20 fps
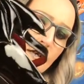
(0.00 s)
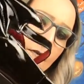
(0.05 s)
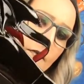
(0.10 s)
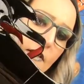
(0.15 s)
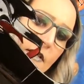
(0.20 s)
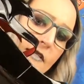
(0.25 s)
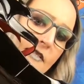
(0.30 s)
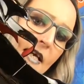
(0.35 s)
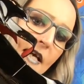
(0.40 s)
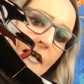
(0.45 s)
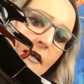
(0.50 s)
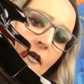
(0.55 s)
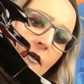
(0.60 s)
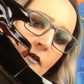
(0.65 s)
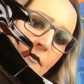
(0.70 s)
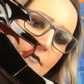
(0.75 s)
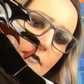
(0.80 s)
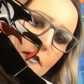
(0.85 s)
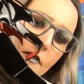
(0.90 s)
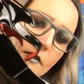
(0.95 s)
you can take a
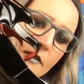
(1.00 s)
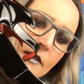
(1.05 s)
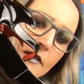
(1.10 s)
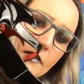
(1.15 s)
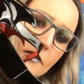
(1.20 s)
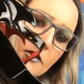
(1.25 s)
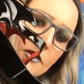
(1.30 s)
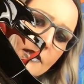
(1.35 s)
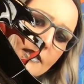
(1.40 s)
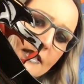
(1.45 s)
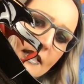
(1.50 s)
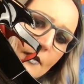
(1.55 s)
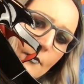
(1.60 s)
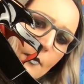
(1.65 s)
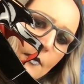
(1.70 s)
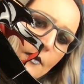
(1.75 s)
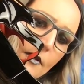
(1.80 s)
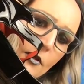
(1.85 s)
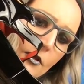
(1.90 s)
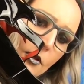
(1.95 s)
closer look, you can just see
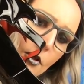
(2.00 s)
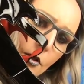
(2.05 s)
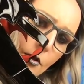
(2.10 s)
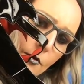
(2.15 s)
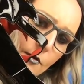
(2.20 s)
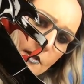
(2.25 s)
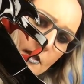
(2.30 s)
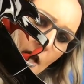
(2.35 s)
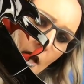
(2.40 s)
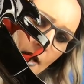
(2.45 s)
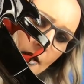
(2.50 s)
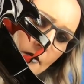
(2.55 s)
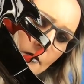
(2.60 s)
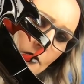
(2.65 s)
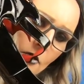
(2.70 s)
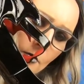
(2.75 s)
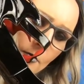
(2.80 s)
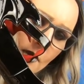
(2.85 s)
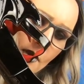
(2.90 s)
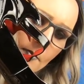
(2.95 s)
where the glue is kind
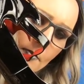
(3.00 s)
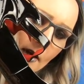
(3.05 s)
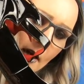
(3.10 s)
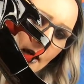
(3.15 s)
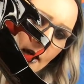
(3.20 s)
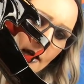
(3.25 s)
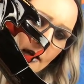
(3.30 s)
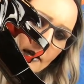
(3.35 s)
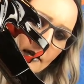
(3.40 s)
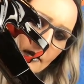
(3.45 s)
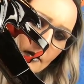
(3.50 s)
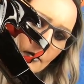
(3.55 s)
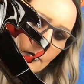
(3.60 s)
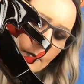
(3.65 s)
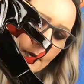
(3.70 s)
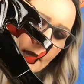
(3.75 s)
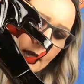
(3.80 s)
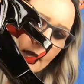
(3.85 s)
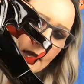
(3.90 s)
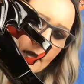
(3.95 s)
of coming apart a little
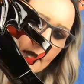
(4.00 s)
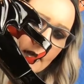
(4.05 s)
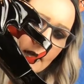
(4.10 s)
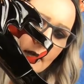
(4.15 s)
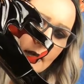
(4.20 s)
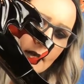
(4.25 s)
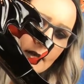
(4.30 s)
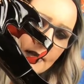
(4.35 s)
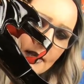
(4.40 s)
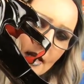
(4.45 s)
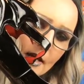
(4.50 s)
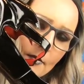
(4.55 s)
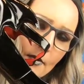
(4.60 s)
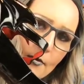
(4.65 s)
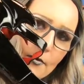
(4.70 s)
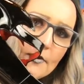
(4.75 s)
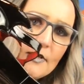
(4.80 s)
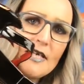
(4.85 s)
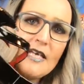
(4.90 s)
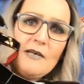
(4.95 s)
bit. Now
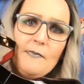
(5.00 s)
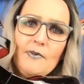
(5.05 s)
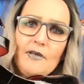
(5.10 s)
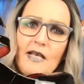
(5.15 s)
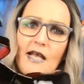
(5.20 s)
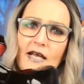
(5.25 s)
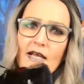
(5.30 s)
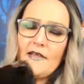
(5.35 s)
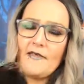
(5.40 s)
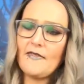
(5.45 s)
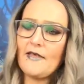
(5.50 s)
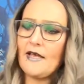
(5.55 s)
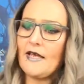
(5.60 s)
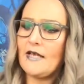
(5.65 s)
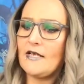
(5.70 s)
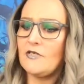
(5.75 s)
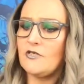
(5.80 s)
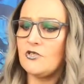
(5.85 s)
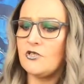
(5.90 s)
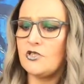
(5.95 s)
I will keep an eye on
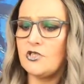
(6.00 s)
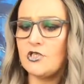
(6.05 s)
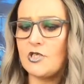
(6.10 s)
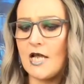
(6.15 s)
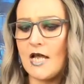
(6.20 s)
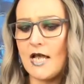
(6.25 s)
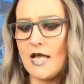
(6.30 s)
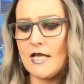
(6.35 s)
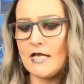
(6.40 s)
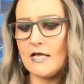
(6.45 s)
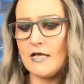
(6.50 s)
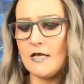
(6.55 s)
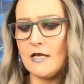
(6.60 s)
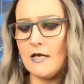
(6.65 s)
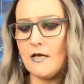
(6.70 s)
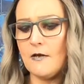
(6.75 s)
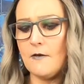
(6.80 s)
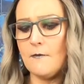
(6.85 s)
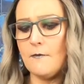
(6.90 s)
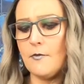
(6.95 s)
that and just check.
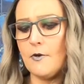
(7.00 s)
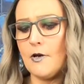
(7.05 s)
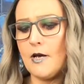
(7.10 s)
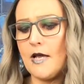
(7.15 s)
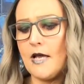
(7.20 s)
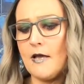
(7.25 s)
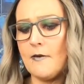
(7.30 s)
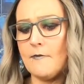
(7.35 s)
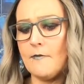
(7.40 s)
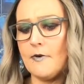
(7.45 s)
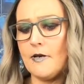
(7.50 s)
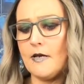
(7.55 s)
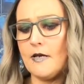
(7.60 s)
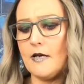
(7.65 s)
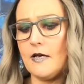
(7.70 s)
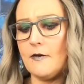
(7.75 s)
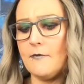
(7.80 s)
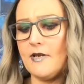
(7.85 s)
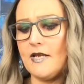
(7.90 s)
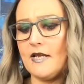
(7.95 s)
But um,
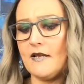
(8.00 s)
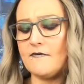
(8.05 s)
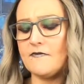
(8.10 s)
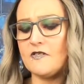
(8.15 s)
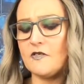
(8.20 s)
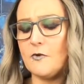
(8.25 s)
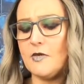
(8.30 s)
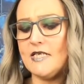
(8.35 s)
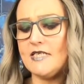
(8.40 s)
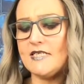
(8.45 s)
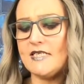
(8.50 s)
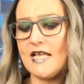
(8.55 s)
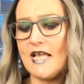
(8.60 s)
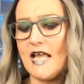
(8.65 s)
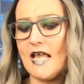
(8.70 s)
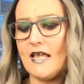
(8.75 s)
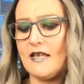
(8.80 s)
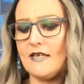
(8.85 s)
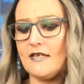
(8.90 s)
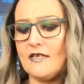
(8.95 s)
I mean, I've squeezed it
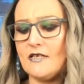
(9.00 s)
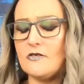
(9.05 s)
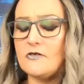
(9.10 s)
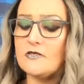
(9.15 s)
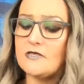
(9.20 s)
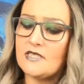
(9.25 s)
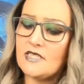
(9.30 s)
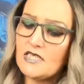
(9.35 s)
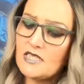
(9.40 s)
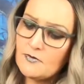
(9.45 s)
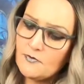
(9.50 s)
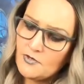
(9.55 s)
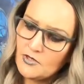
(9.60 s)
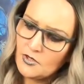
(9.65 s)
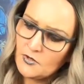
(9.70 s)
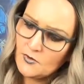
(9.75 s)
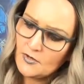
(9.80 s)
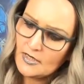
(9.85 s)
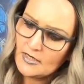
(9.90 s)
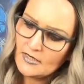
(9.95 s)
in and it doesn't seem to be
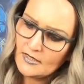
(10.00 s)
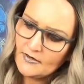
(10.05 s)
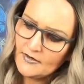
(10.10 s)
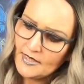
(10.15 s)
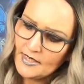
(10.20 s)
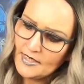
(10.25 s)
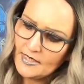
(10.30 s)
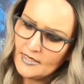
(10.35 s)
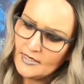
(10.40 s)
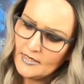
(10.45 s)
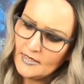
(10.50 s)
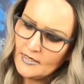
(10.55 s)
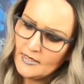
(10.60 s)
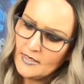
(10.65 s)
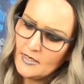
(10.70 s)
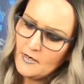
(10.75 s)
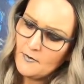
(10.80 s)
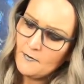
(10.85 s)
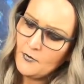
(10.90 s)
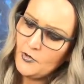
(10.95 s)
doing anything.
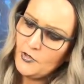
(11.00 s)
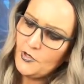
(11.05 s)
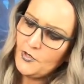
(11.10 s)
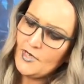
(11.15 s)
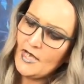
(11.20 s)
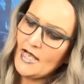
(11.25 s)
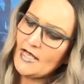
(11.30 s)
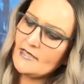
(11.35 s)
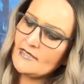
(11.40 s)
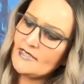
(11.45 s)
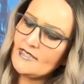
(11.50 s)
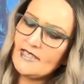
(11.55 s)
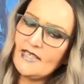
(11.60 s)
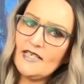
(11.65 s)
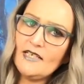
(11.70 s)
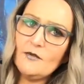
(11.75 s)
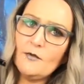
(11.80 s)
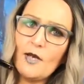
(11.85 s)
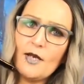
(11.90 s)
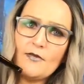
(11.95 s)
But you can
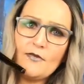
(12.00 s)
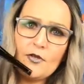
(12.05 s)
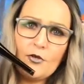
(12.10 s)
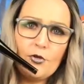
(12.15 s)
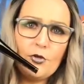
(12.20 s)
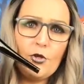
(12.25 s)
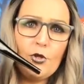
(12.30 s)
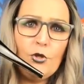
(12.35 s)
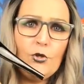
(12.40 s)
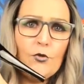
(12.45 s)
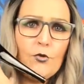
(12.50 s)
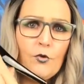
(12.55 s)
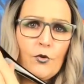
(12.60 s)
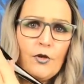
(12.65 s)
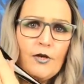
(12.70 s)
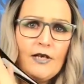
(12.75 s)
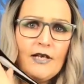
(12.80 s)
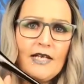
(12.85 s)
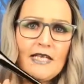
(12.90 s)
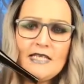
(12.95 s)
see like the
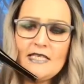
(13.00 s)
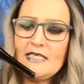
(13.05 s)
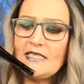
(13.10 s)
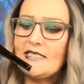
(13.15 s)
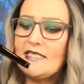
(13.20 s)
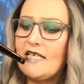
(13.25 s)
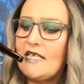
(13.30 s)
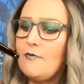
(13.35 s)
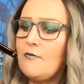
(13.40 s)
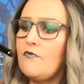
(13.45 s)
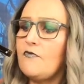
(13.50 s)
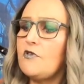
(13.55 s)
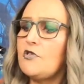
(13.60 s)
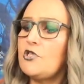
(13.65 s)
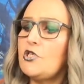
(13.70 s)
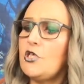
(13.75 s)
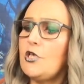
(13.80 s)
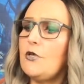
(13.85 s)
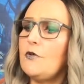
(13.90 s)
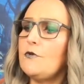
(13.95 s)
glue in the seam of the
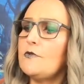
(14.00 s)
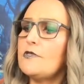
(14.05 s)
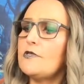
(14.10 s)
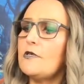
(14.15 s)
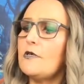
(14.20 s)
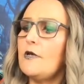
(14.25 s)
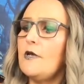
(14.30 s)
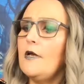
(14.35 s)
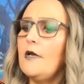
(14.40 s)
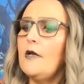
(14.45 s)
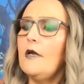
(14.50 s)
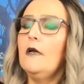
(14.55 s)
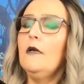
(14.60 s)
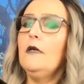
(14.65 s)
shoe. So